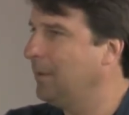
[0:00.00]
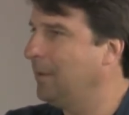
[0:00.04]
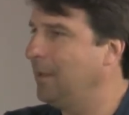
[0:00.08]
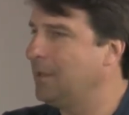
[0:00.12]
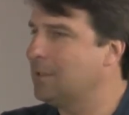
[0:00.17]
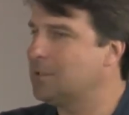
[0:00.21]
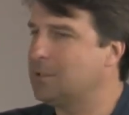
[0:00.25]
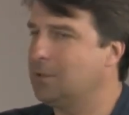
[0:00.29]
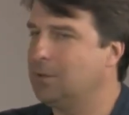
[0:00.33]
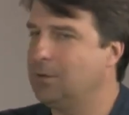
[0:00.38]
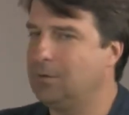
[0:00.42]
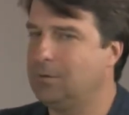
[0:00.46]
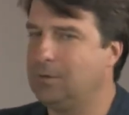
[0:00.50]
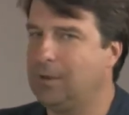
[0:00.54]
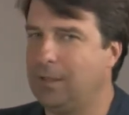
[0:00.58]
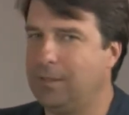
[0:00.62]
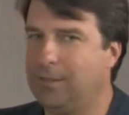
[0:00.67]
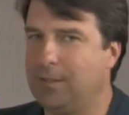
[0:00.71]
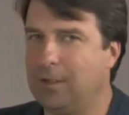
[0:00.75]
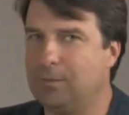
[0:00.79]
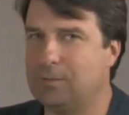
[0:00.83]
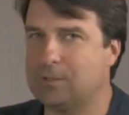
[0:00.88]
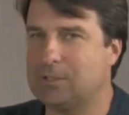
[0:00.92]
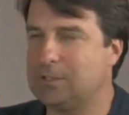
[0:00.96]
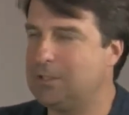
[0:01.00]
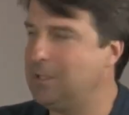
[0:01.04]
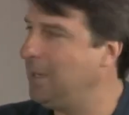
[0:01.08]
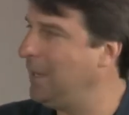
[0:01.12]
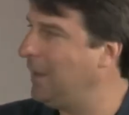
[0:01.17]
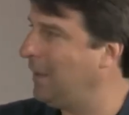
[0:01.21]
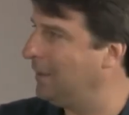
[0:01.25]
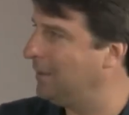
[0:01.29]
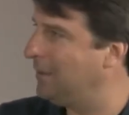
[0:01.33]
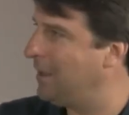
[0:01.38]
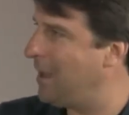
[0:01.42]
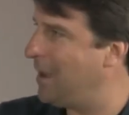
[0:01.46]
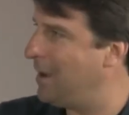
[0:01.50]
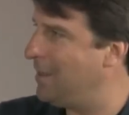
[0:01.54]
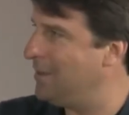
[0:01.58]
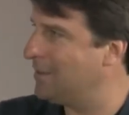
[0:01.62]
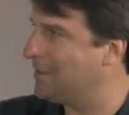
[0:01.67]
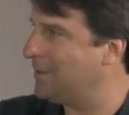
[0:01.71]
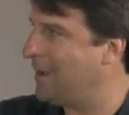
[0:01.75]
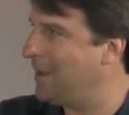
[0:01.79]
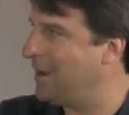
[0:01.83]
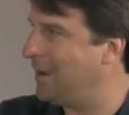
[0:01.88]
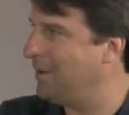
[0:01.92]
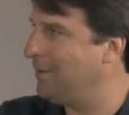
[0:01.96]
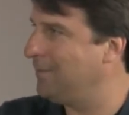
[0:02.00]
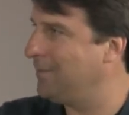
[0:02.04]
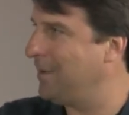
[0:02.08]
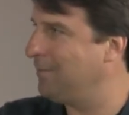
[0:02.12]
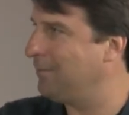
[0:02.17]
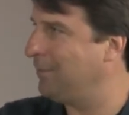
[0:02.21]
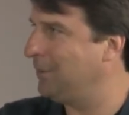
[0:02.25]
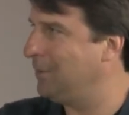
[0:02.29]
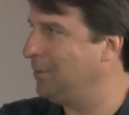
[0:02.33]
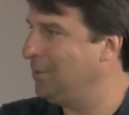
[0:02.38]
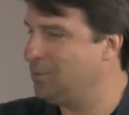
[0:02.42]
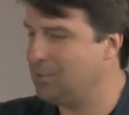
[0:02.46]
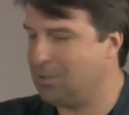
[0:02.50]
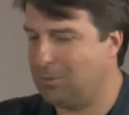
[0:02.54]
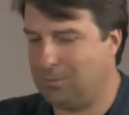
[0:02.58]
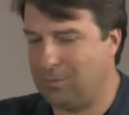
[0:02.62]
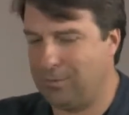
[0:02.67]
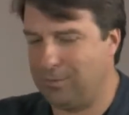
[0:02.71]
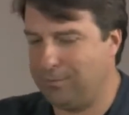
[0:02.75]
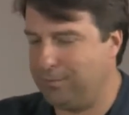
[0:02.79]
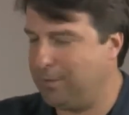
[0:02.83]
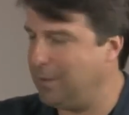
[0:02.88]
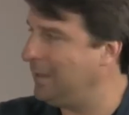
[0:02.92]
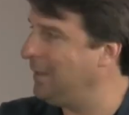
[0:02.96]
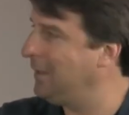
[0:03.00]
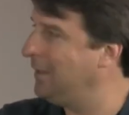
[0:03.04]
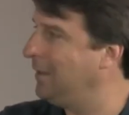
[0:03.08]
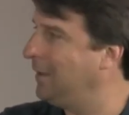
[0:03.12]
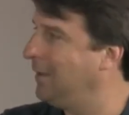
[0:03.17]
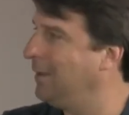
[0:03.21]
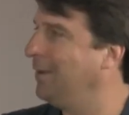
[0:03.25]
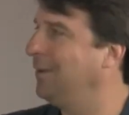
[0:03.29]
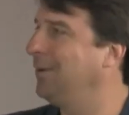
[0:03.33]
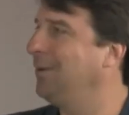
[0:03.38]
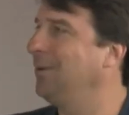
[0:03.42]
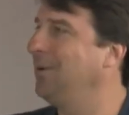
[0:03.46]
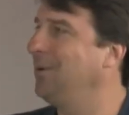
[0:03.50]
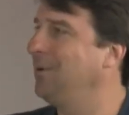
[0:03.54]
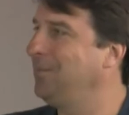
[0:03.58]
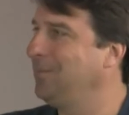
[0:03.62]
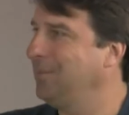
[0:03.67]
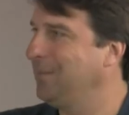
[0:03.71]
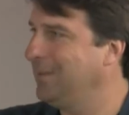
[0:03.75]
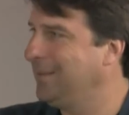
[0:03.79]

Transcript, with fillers: And so I think we're seeing a lot of this kind of evolution with video,